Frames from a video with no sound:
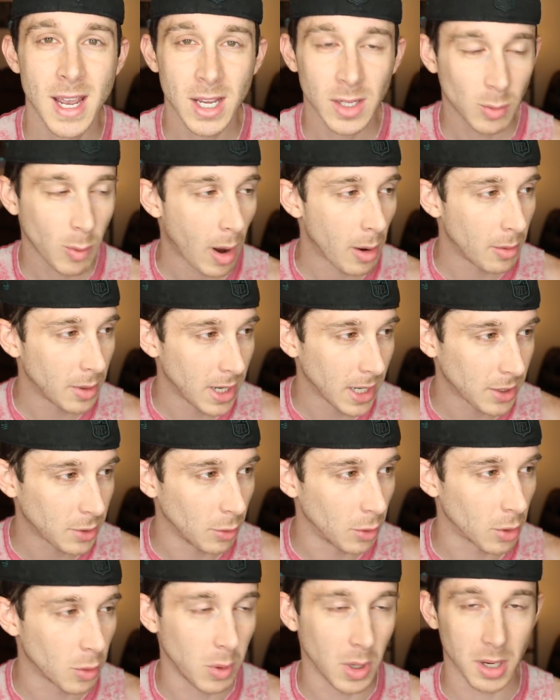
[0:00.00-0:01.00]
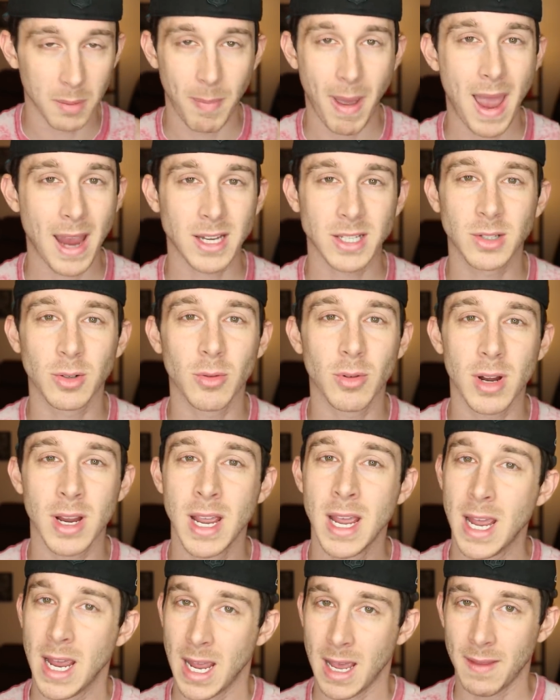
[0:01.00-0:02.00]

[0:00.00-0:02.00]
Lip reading: So I will get to a quick backstory,